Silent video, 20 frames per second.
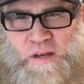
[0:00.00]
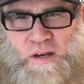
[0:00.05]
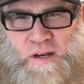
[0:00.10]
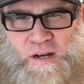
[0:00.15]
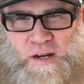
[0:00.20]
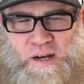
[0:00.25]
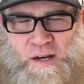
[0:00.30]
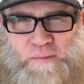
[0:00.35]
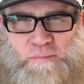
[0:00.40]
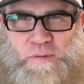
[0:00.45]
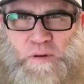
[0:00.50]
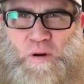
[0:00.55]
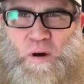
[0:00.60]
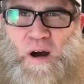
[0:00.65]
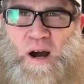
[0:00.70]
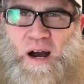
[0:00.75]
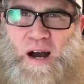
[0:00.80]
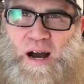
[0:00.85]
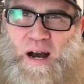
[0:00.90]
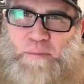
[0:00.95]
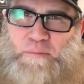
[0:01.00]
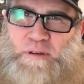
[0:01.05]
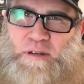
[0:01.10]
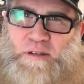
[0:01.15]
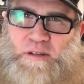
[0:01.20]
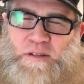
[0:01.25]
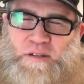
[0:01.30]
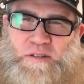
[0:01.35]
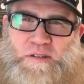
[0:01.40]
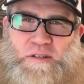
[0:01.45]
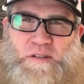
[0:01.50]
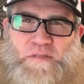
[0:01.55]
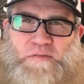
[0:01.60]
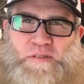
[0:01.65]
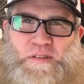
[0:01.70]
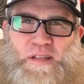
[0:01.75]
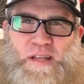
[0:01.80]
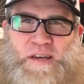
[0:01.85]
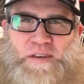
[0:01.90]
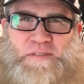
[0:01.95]
um, no hoppiness,
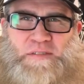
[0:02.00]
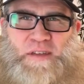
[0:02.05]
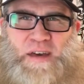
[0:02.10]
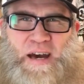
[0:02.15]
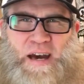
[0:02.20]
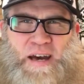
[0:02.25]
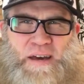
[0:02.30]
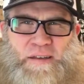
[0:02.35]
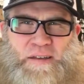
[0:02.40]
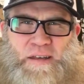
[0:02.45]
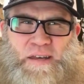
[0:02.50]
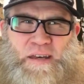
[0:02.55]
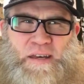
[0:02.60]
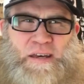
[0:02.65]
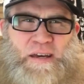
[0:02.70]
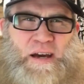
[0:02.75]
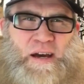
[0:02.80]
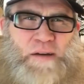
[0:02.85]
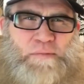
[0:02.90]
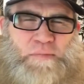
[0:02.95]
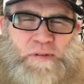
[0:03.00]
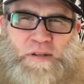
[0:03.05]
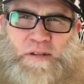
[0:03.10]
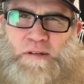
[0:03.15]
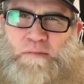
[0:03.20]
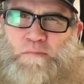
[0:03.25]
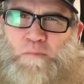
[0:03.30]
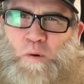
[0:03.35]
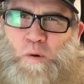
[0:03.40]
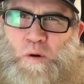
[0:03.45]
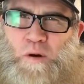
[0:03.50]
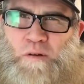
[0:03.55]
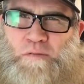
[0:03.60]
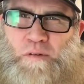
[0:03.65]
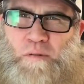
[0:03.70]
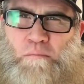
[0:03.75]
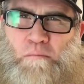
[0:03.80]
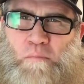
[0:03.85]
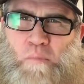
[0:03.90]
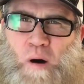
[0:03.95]
nothing like that. I'm getting more
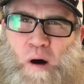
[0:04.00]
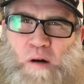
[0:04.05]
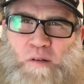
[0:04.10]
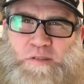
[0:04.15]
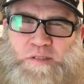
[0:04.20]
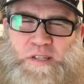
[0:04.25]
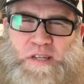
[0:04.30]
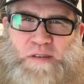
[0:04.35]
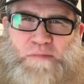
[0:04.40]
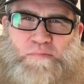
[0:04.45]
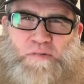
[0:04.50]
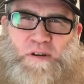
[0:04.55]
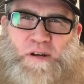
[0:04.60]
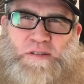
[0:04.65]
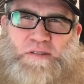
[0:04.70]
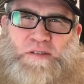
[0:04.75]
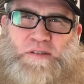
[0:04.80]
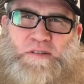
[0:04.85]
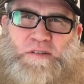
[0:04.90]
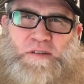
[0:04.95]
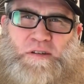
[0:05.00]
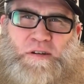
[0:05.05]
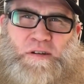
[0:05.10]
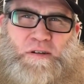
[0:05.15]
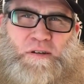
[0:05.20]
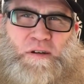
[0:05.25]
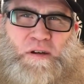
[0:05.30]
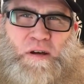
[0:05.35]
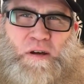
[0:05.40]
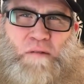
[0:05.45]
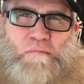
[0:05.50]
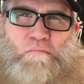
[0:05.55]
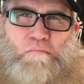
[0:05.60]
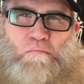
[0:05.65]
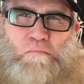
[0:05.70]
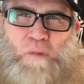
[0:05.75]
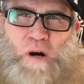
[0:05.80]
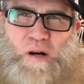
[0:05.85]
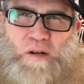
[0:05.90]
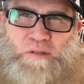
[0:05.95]
of a malty presence here,
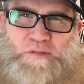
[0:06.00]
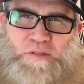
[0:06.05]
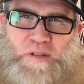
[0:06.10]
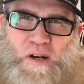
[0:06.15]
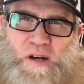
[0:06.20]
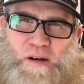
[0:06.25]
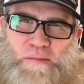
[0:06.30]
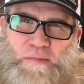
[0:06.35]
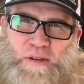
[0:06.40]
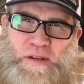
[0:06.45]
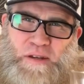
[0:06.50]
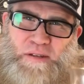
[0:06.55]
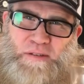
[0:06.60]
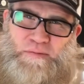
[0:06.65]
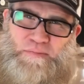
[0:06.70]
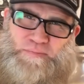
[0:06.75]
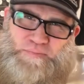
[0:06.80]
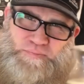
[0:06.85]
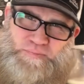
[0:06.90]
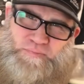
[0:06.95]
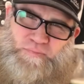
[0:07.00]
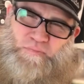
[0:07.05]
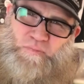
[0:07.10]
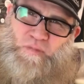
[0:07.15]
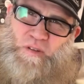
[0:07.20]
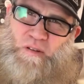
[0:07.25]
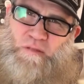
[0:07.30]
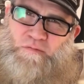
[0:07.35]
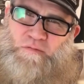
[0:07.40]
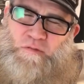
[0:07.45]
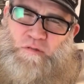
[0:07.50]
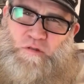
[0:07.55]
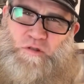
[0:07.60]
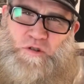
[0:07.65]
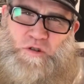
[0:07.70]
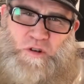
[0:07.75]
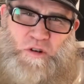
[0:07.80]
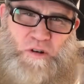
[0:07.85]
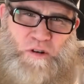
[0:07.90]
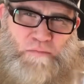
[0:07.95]
malt dominant for
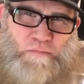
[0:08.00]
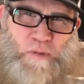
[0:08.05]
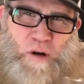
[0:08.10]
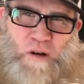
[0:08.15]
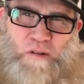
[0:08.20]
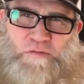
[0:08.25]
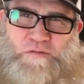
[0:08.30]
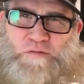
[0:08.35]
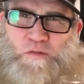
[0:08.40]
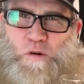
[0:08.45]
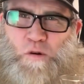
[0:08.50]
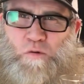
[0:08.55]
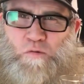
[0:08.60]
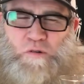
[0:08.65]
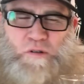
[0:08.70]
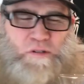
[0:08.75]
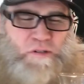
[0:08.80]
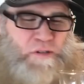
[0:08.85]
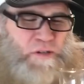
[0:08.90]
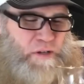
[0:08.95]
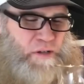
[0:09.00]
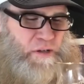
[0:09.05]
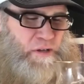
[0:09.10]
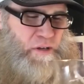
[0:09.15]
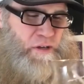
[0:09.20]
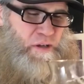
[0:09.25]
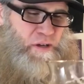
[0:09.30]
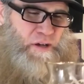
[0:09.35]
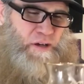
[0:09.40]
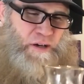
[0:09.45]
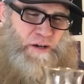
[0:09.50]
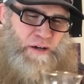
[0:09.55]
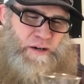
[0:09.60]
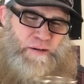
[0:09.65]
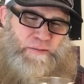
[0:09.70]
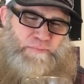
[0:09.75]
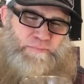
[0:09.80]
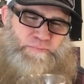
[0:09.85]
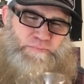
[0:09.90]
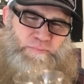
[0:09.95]
sure, malt forward.
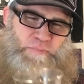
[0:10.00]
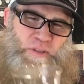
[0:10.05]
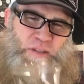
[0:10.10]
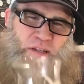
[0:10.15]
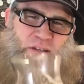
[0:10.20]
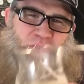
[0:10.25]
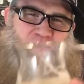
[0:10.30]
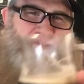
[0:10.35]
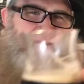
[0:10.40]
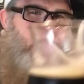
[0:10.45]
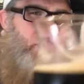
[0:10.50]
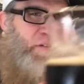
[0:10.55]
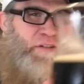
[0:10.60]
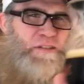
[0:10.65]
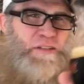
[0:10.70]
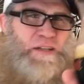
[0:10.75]
Um, lacing on the